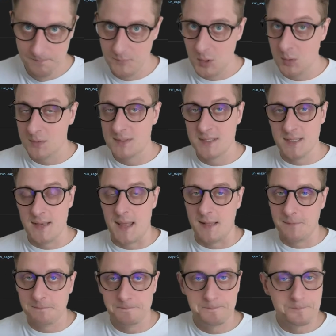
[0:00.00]
You'll see
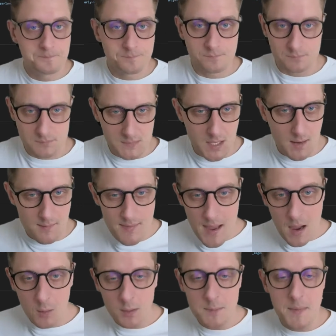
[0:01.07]
that
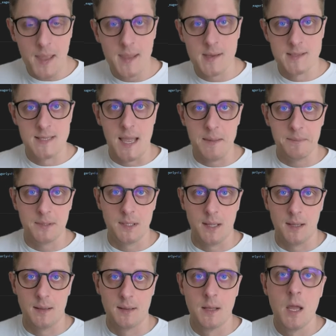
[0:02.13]
now in my example
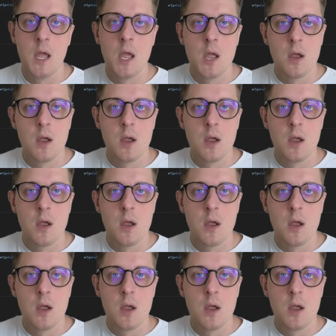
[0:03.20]
I'll